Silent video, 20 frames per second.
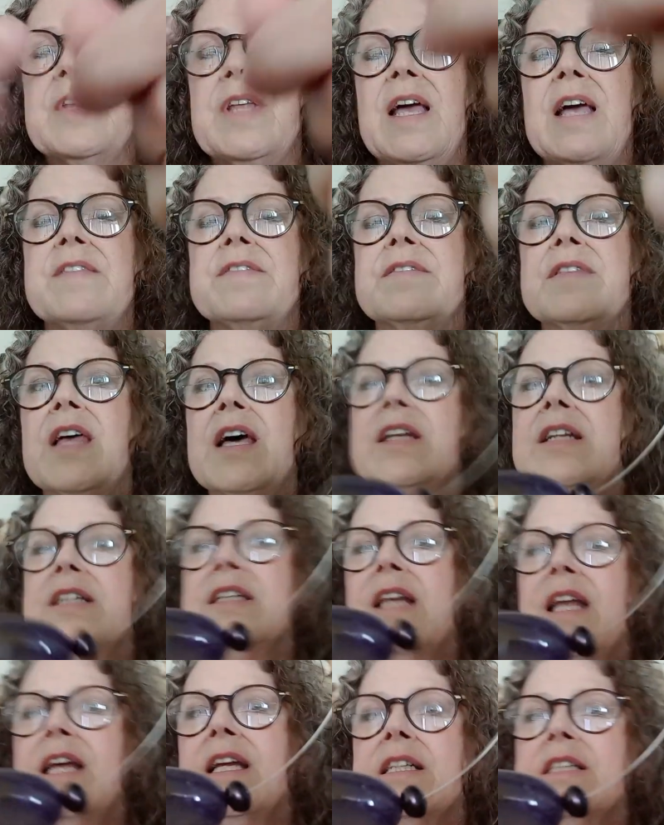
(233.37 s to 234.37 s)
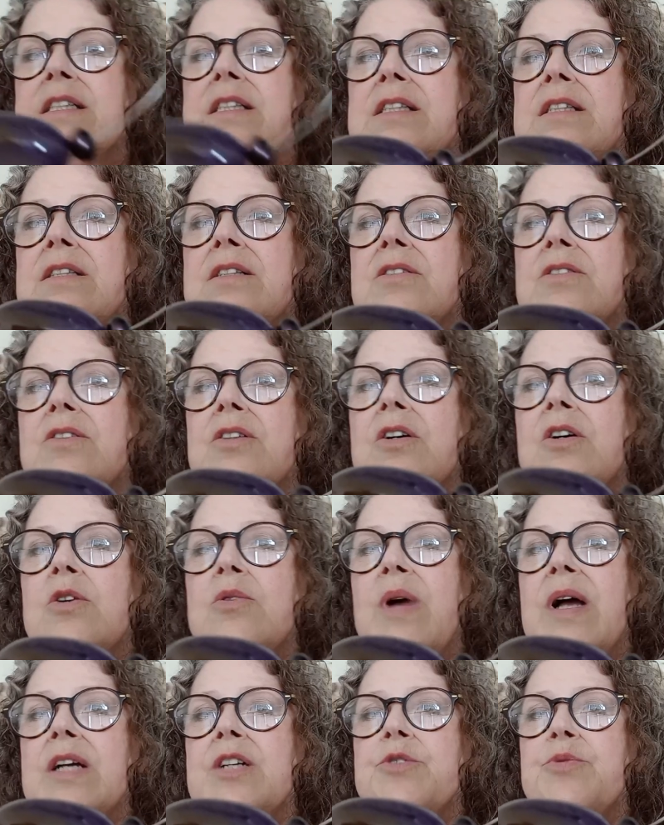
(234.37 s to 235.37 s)
and then it lands the
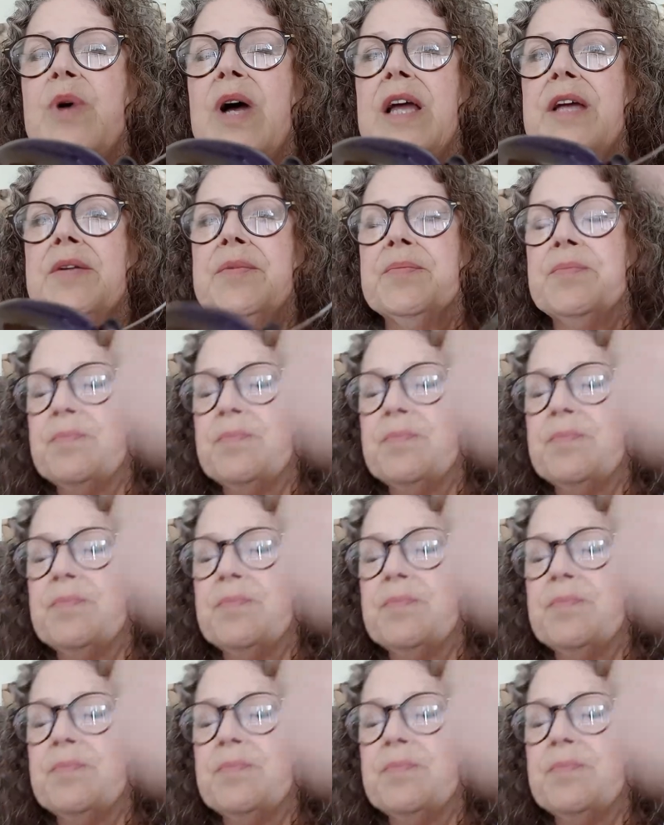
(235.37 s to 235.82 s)
correct way